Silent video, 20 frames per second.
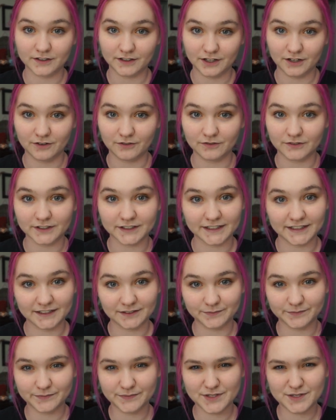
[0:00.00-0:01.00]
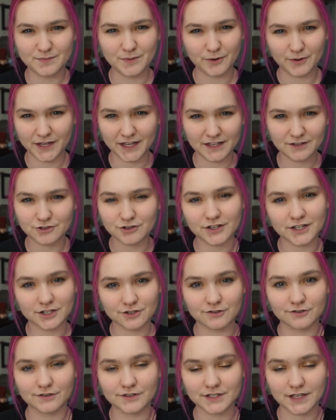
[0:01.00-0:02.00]
you know, really spooky,
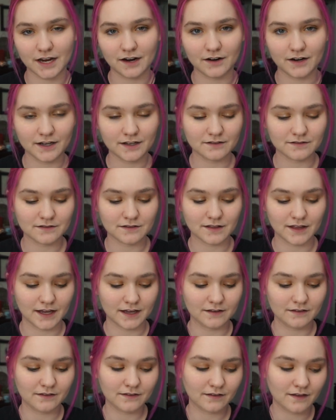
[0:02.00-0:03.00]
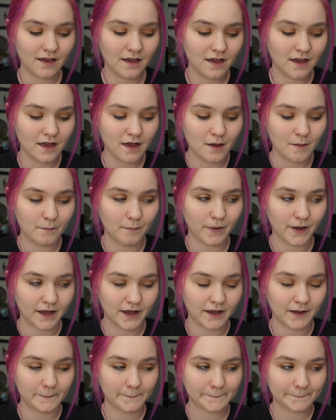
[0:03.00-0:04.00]
traditional scary things.
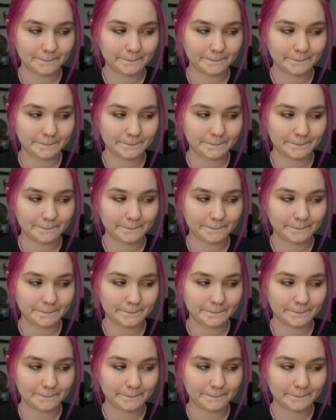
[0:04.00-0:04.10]
But